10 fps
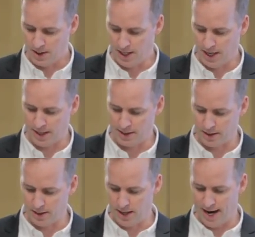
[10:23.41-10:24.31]

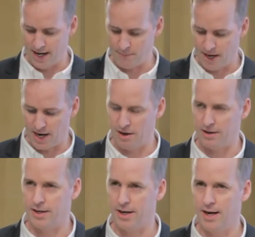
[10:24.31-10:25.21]
And I
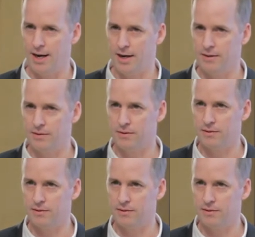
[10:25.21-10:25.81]
admired, uh,